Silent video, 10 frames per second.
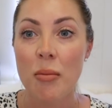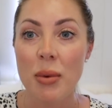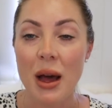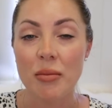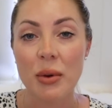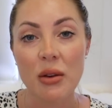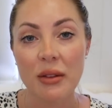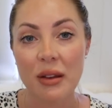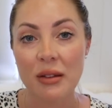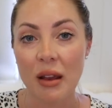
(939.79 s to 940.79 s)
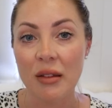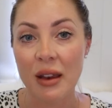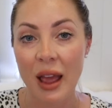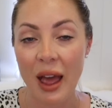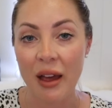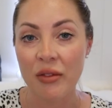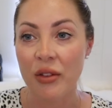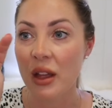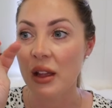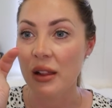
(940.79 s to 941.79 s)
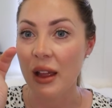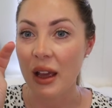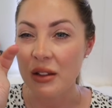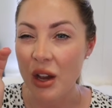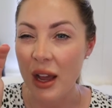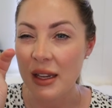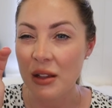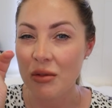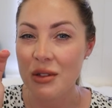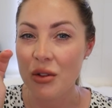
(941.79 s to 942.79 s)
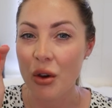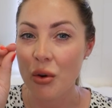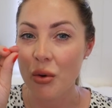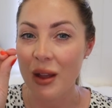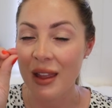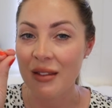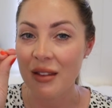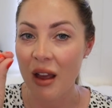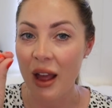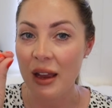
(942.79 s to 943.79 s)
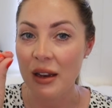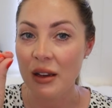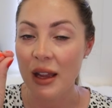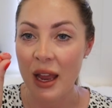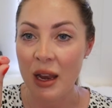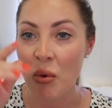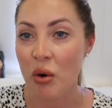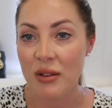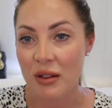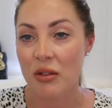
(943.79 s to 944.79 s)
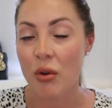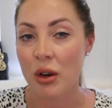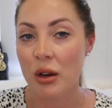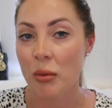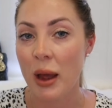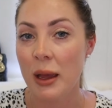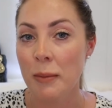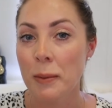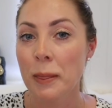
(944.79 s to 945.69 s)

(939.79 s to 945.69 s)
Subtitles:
But because it doesn't have like a tiny little circle inside anymore because it's thrown it away,